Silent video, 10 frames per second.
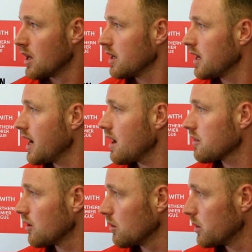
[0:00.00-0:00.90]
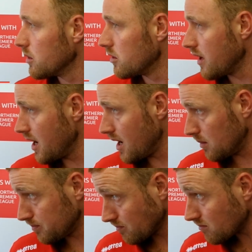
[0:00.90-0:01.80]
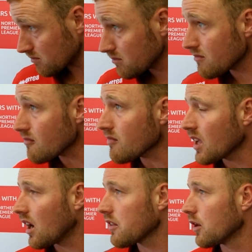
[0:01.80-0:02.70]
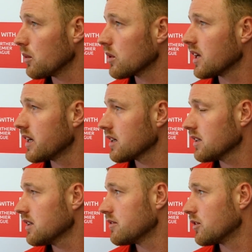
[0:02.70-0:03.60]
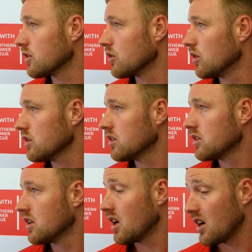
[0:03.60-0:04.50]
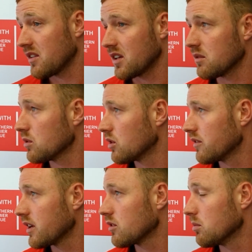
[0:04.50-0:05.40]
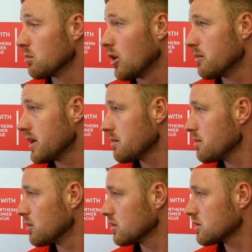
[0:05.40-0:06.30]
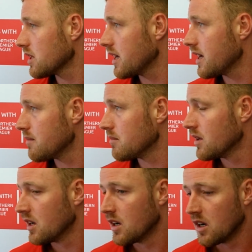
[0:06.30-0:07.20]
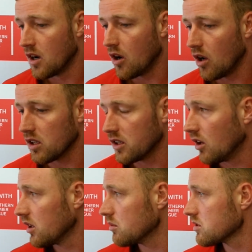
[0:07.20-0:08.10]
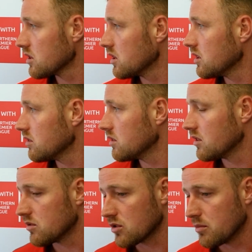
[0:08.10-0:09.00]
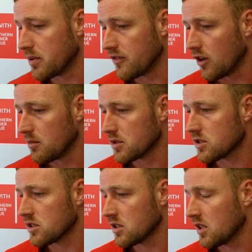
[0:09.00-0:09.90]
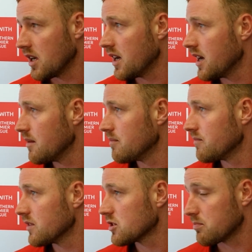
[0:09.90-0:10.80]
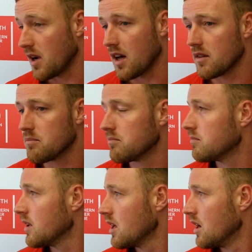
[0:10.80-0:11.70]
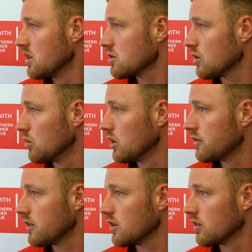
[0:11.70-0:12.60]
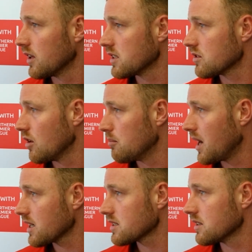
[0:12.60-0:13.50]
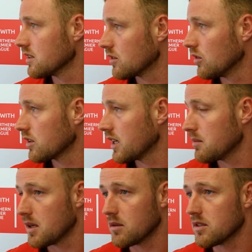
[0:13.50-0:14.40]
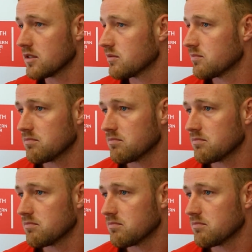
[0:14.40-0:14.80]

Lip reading: Yeah, I thought we were clinical in front of goal. I think we could have had a couple more maybe, but all in all, it was a good performance. Just a word for the young lads, I thought Max and the goalkeeper were